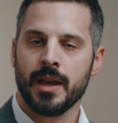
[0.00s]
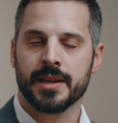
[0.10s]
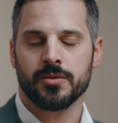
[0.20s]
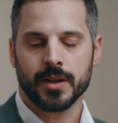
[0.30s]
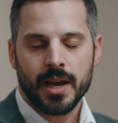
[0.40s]
Yeah,
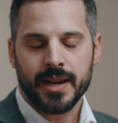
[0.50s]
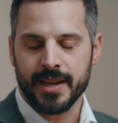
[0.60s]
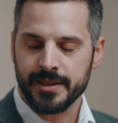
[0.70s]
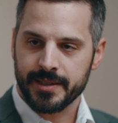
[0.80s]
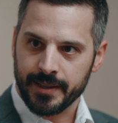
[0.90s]
so I kind of
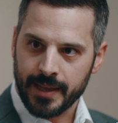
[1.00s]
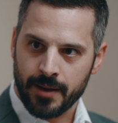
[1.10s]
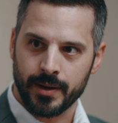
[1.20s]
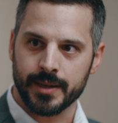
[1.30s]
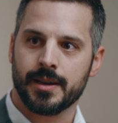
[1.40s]
hinted at
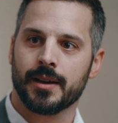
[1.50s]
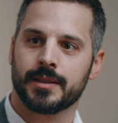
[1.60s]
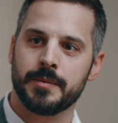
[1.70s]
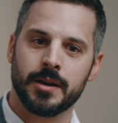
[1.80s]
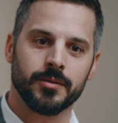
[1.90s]
that when I talked
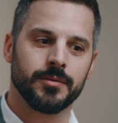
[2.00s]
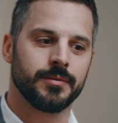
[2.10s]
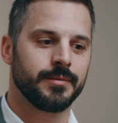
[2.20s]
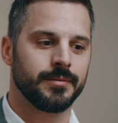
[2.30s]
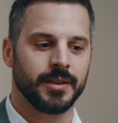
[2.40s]
about
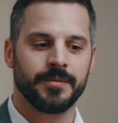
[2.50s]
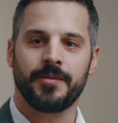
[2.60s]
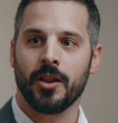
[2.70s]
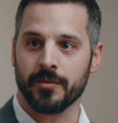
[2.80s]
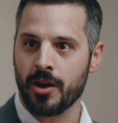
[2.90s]
the
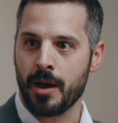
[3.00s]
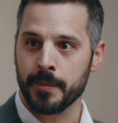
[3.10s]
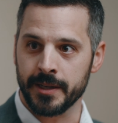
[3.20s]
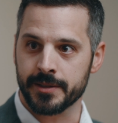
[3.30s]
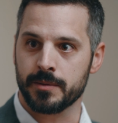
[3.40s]
fall of
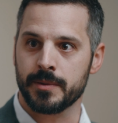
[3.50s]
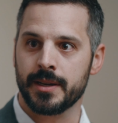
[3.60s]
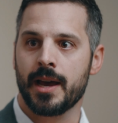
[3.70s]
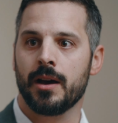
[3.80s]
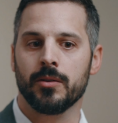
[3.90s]
communism and
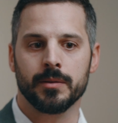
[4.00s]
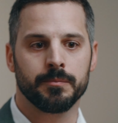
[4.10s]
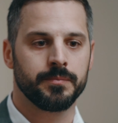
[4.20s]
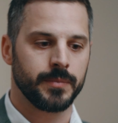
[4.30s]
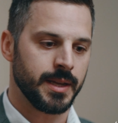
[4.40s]
how
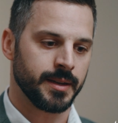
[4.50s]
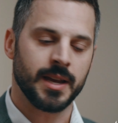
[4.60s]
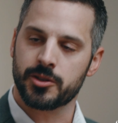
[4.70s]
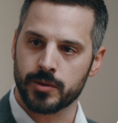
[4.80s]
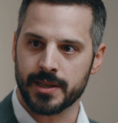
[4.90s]
in, in
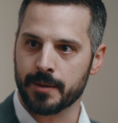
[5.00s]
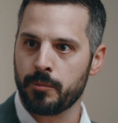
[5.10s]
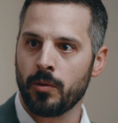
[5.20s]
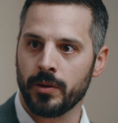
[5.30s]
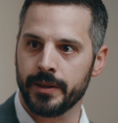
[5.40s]
countries like
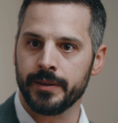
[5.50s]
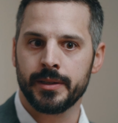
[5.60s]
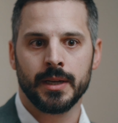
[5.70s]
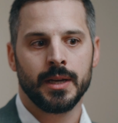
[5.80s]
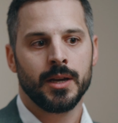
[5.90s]
Poland,
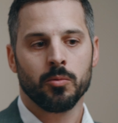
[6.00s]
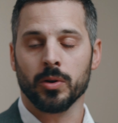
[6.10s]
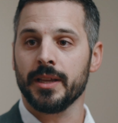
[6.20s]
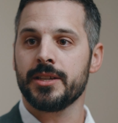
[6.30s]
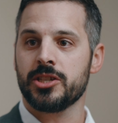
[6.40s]

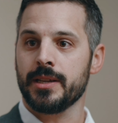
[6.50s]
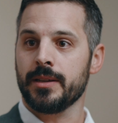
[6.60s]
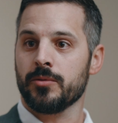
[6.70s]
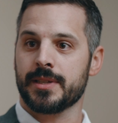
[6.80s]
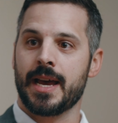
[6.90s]

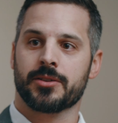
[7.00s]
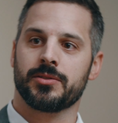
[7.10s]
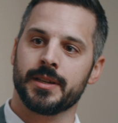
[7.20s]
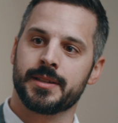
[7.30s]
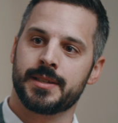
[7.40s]
religion was
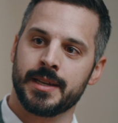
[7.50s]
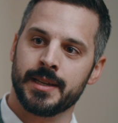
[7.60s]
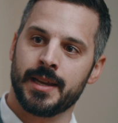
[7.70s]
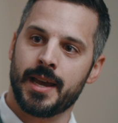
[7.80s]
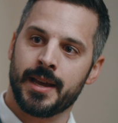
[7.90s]
actually
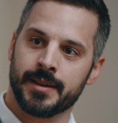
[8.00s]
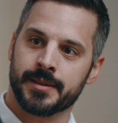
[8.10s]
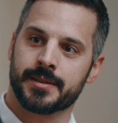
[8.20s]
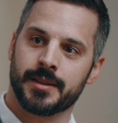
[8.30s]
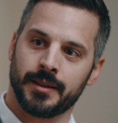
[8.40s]
seen
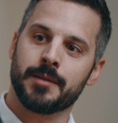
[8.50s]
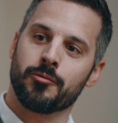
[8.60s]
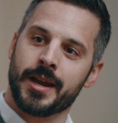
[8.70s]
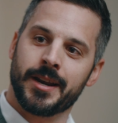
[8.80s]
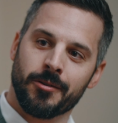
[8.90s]
as the
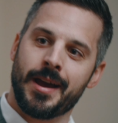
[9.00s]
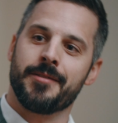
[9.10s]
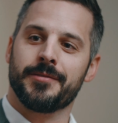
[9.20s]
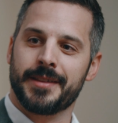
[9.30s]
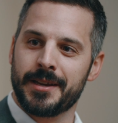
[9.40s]
liberator
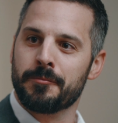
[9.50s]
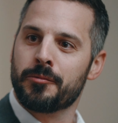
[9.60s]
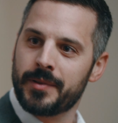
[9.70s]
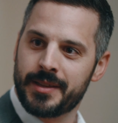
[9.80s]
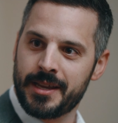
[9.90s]
rather than
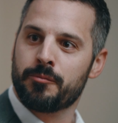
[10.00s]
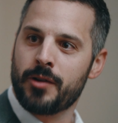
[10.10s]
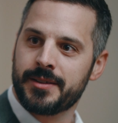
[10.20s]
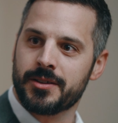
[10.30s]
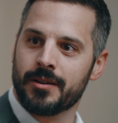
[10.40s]
the, the
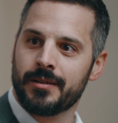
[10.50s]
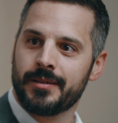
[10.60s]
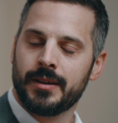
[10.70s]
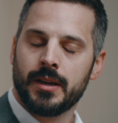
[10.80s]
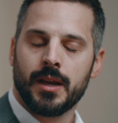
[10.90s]
oppressor. Right.
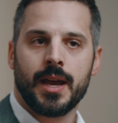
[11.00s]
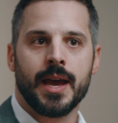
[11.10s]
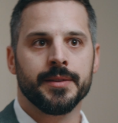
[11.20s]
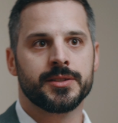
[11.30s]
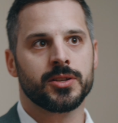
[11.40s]

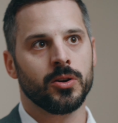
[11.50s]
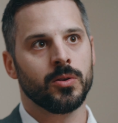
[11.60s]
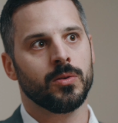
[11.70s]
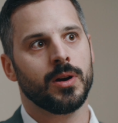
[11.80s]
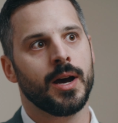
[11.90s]
And
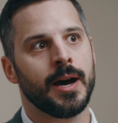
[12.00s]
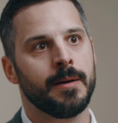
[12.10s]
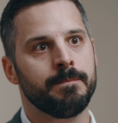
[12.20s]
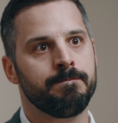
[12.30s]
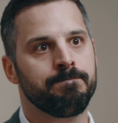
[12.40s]
so
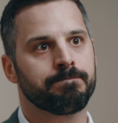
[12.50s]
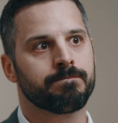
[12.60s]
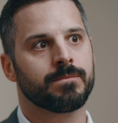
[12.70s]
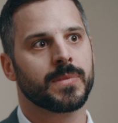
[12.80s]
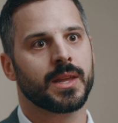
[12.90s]
um,
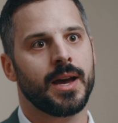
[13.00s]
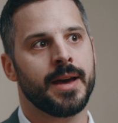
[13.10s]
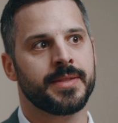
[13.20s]
I